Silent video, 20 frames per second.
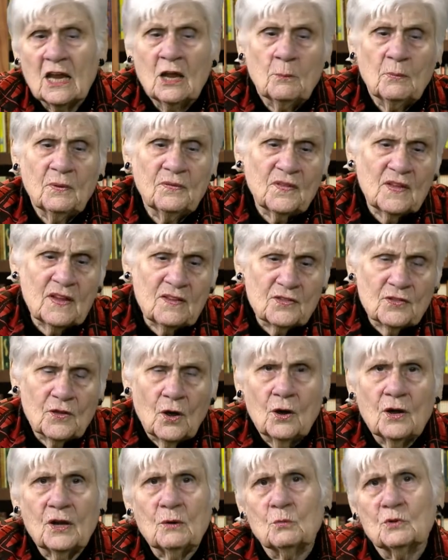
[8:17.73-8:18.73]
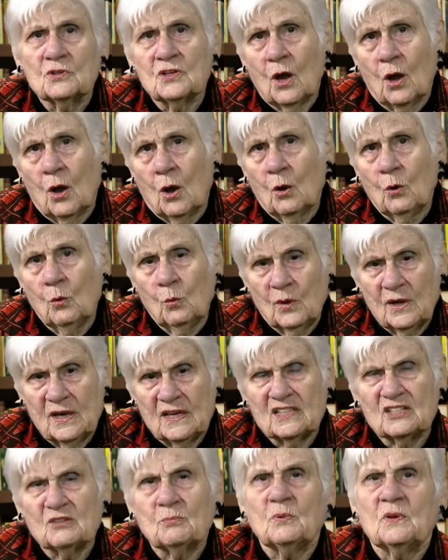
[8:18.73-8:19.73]
but they thought it would
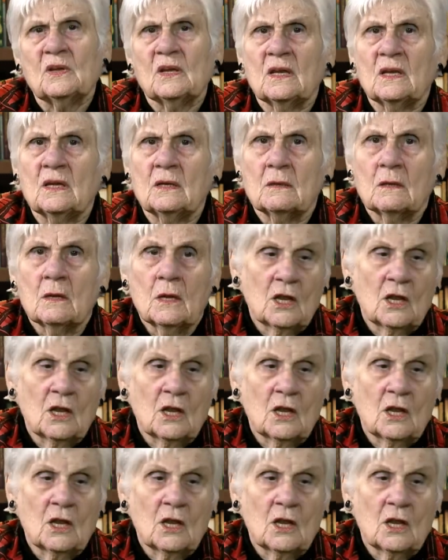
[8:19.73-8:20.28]
always be